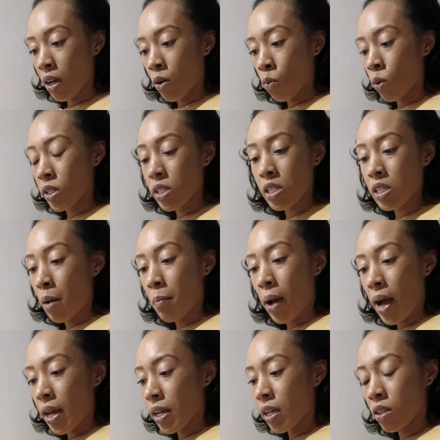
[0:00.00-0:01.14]
What
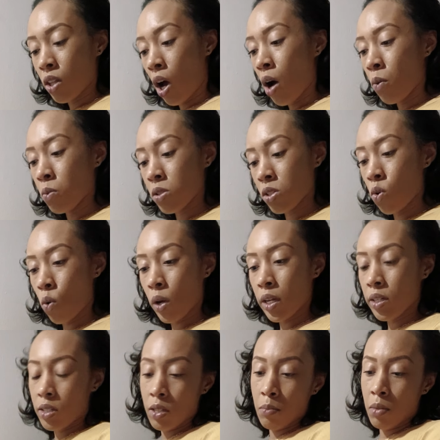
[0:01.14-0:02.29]
somebody thought was
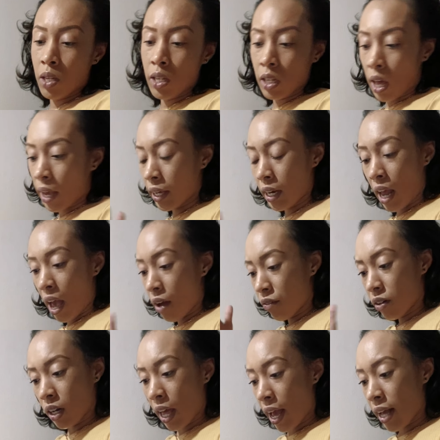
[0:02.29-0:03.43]
going to be like an
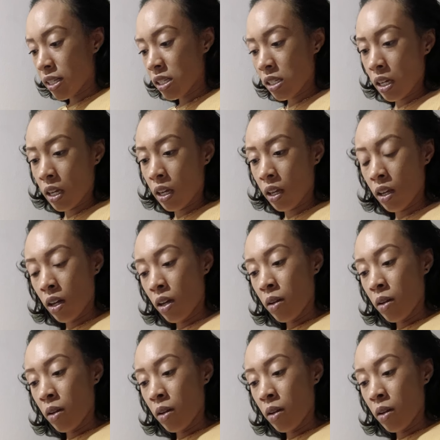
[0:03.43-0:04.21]
everlasting,